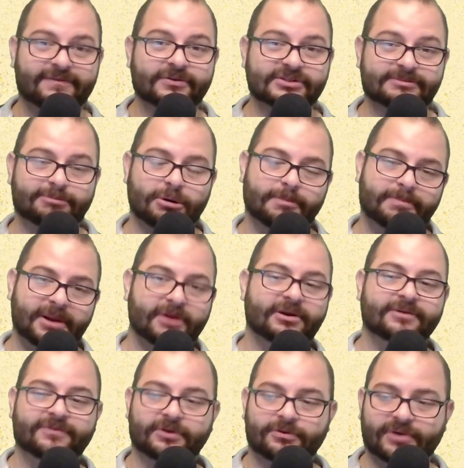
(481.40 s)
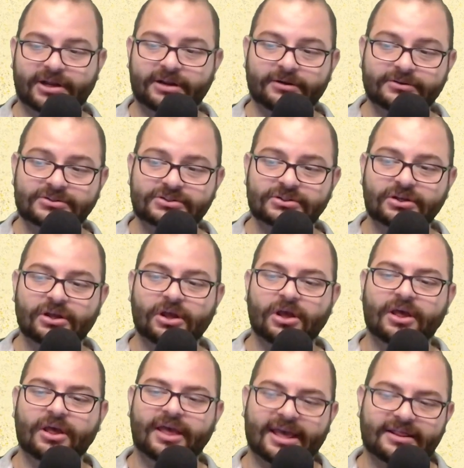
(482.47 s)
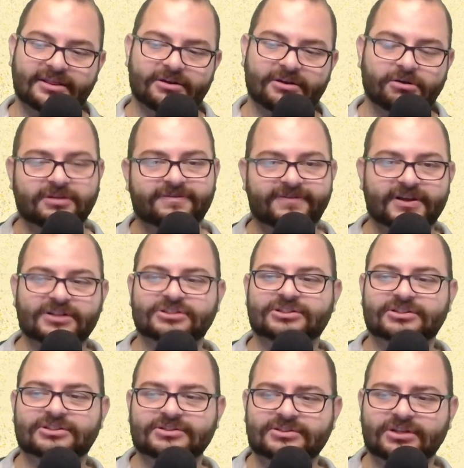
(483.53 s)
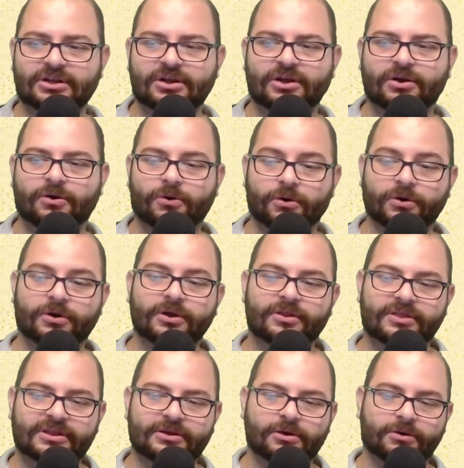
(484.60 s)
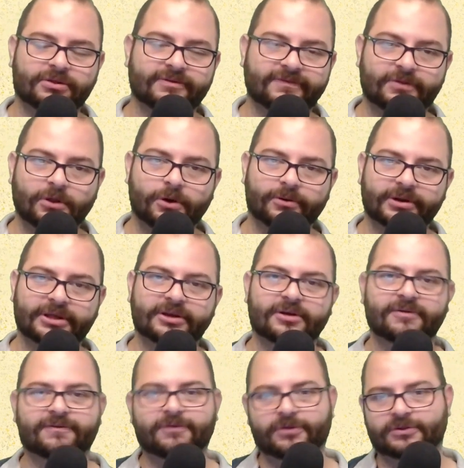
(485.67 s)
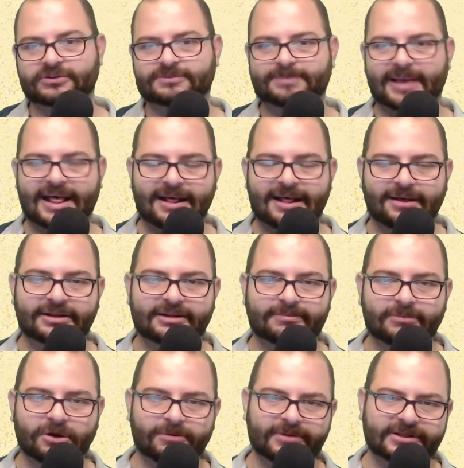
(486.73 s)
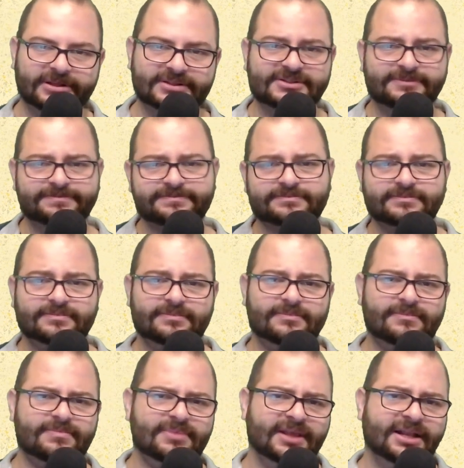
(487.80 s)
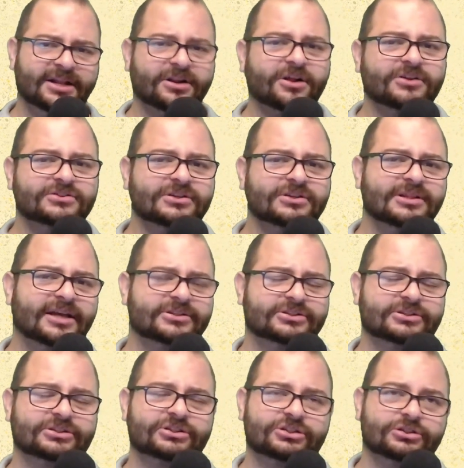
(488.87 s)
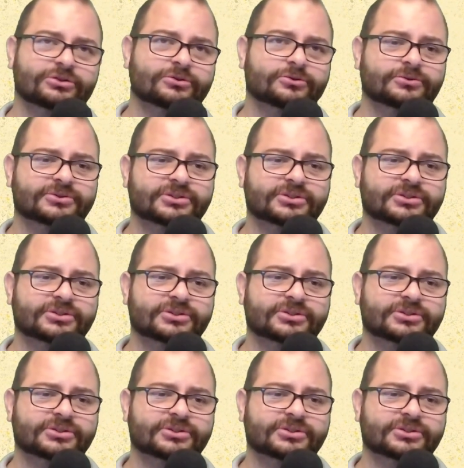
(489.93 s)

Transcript: in Barbarian for Kratos, and the Oath of Vengeance or the Oath of Glory for those Paladin moments. And it also allows you to choose